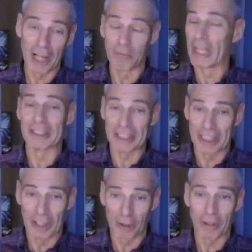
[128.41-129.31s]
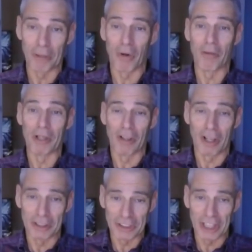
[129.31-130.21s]
I'm guessing here, but they probably had a
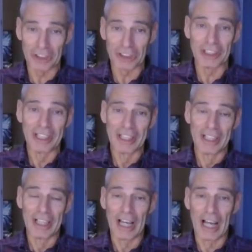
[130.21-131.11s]
long discussion, mm-hmm.